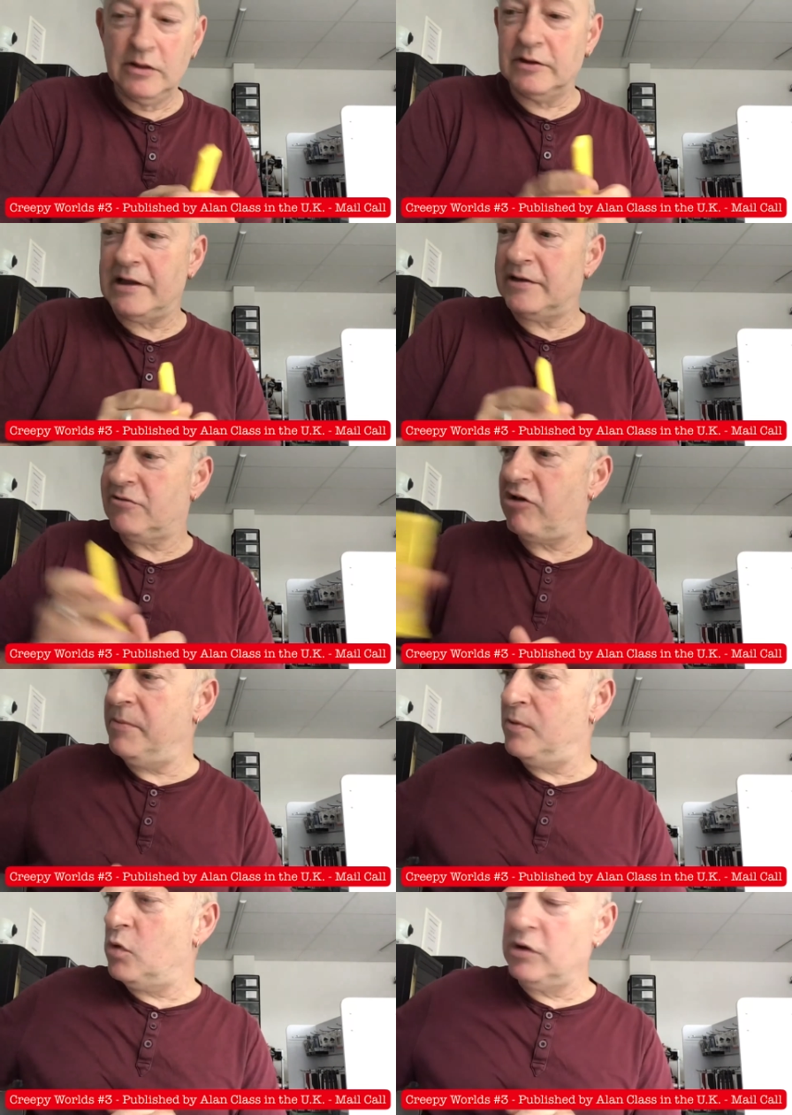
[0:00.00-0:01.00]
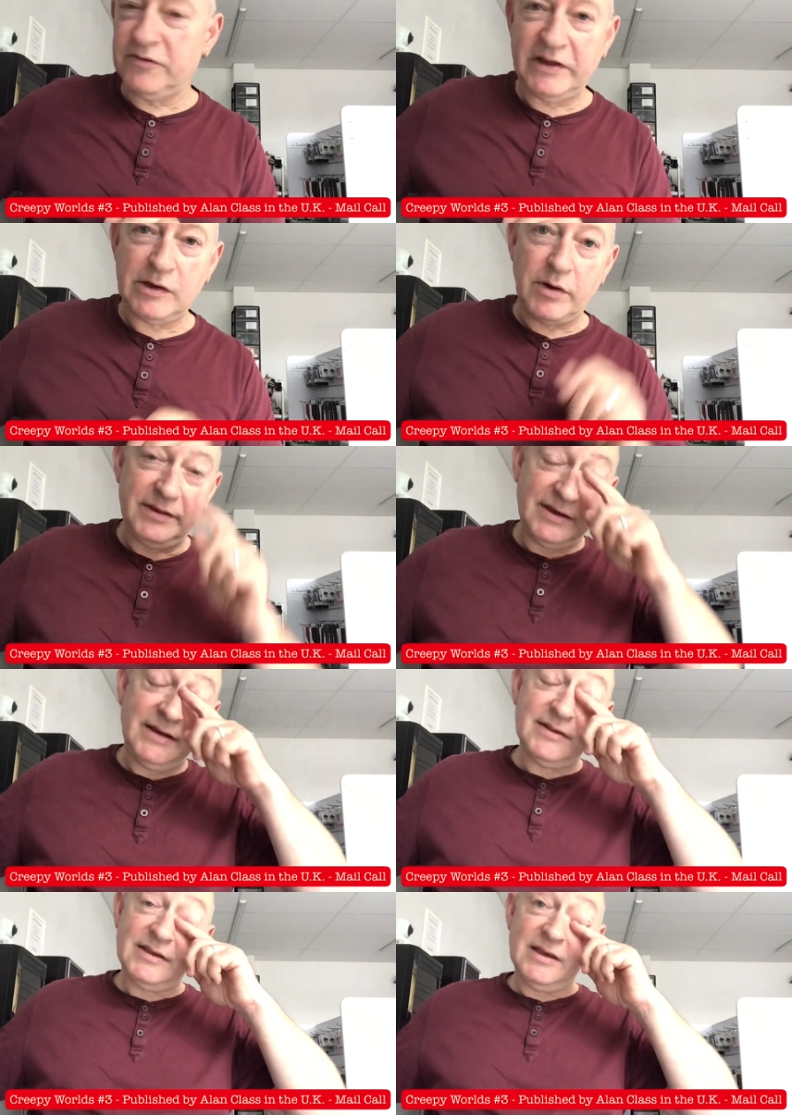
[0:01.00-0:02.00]
The last Creepy Worlds video I
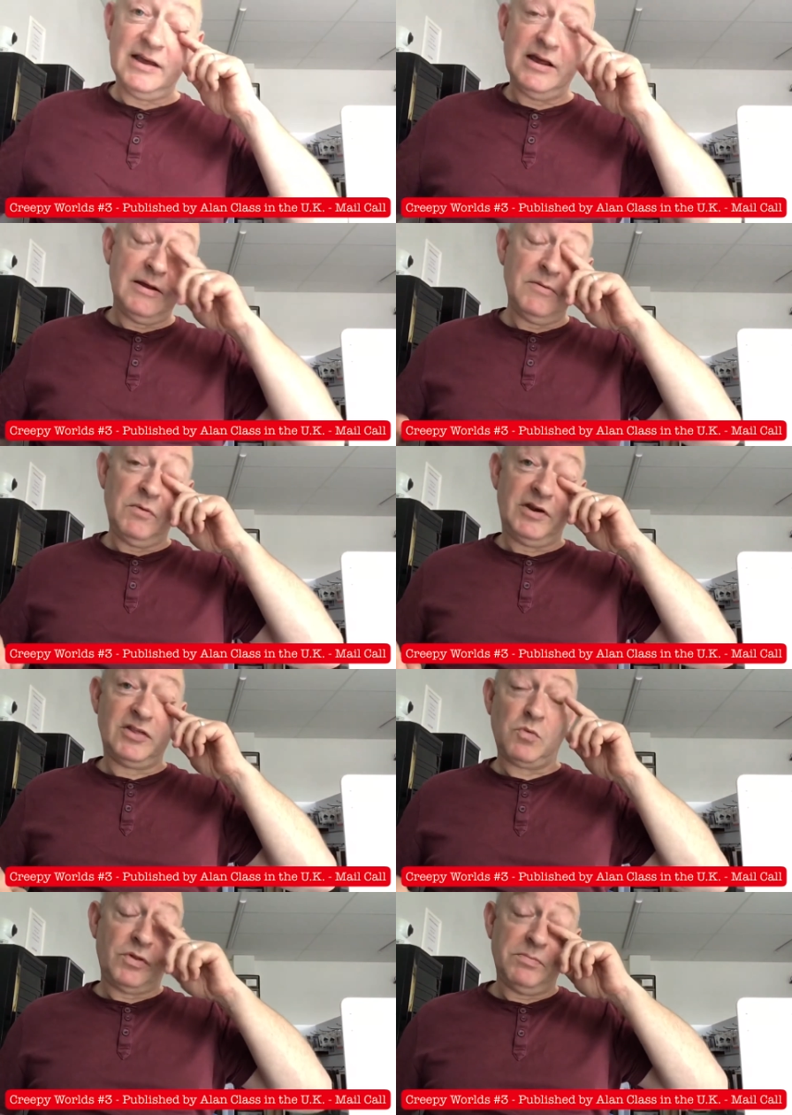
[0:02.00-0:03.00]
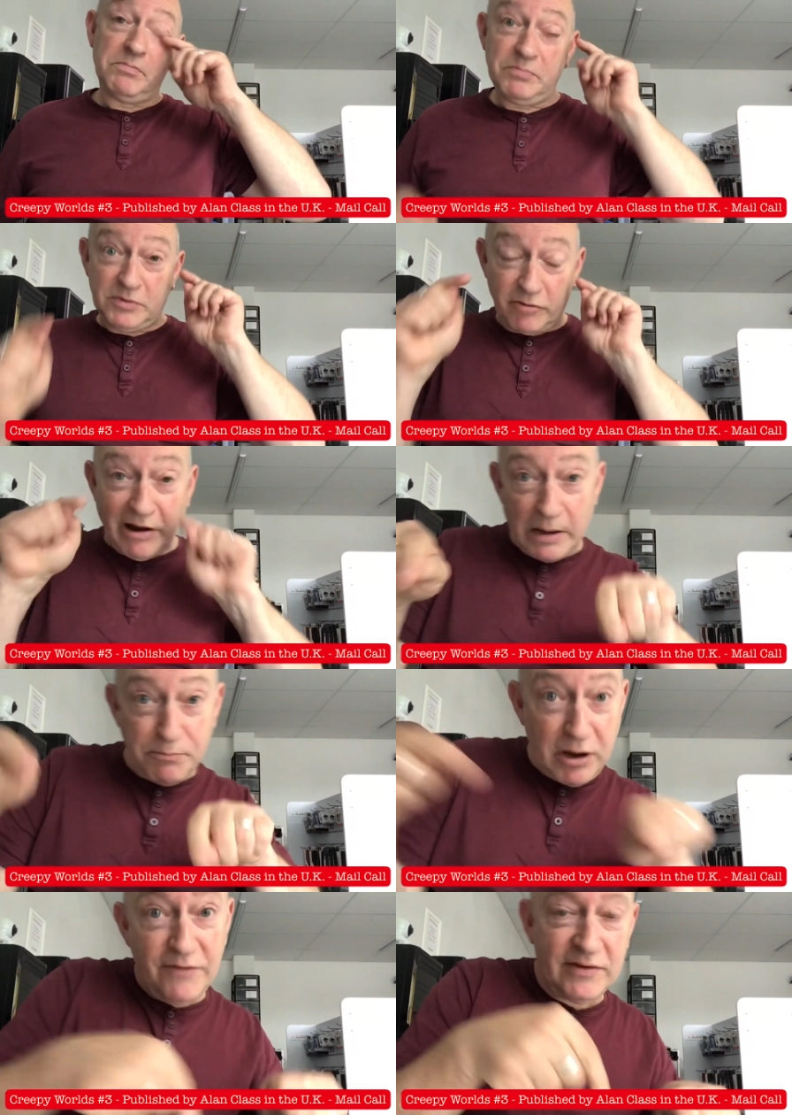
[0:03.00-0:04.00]
did, uh, which is the one directly
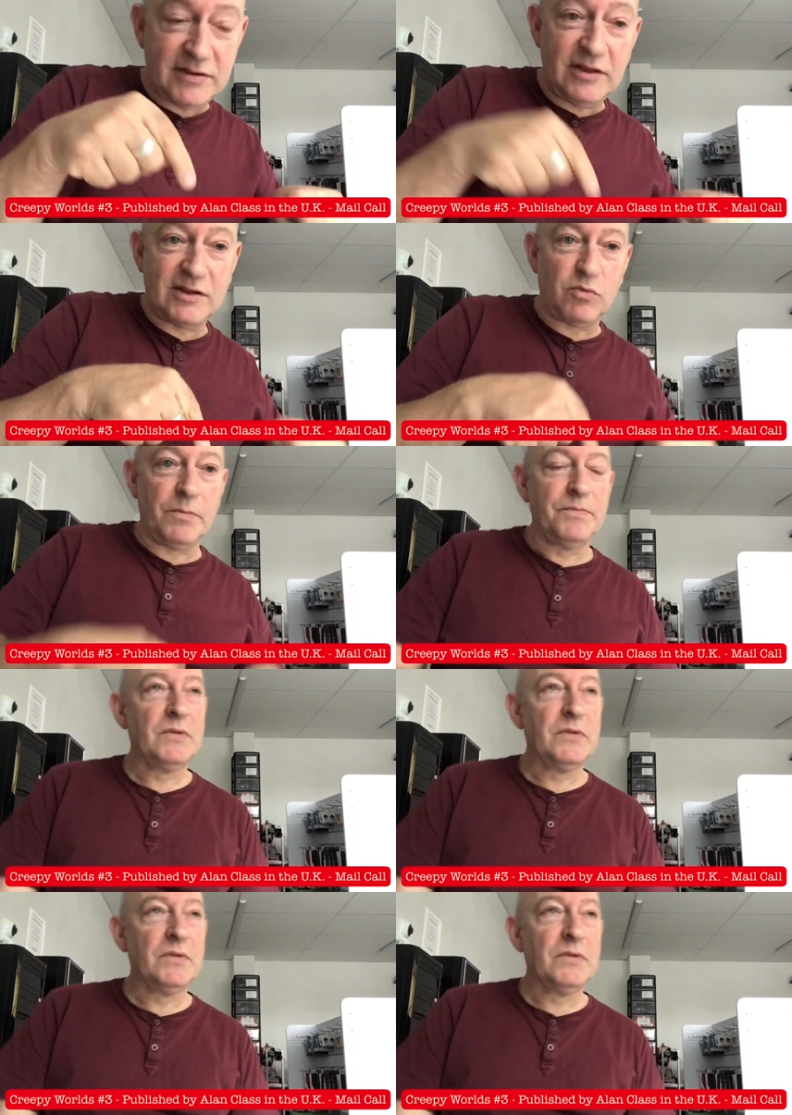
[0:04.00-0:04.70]
previous to this one,